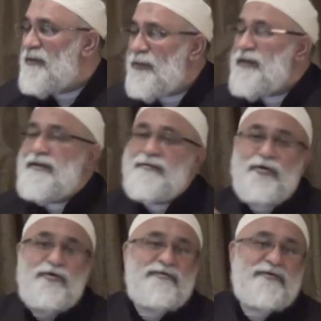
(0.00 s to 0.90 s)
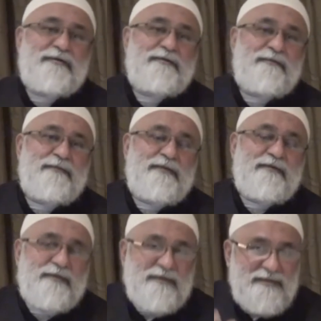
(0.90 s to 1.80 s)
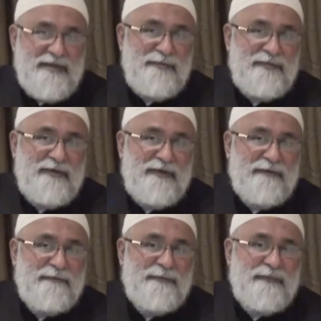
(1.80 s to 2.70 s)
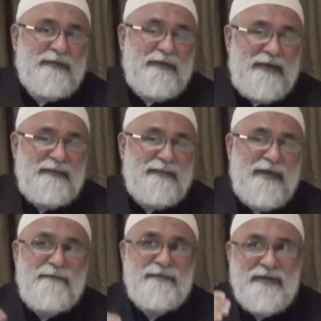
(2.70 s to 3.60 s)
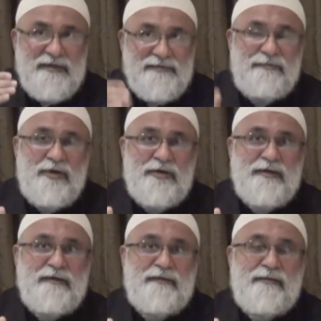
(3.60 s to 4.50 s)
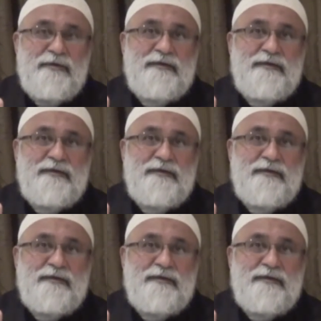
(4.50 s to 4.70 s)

Win them over. There's something in them that is blocking them.